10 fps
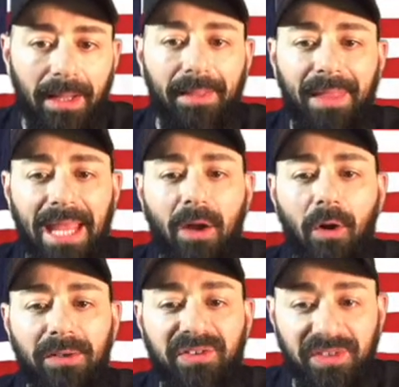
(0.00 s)
They
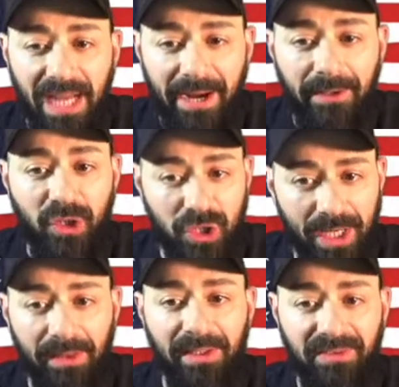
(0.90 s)
are scared
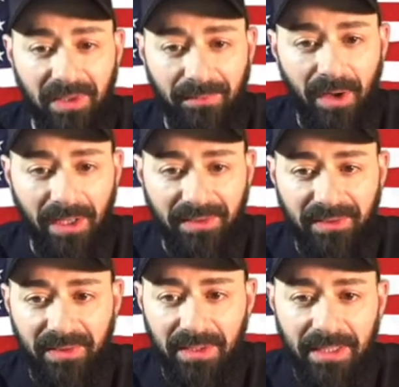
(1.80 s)
shitless of
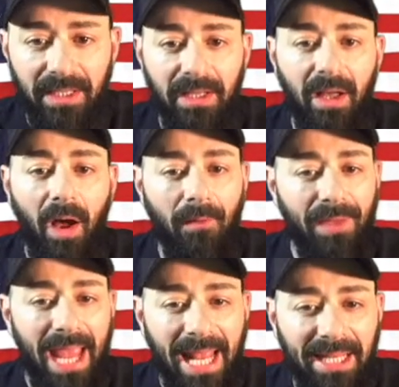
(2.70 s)
us, of
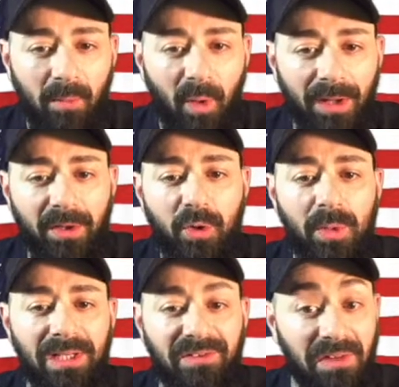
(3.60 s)
anyone who
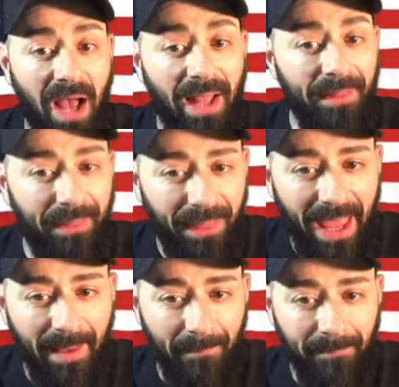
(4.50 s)
is not
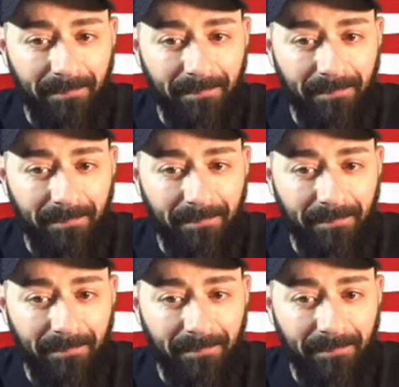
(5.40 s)
them.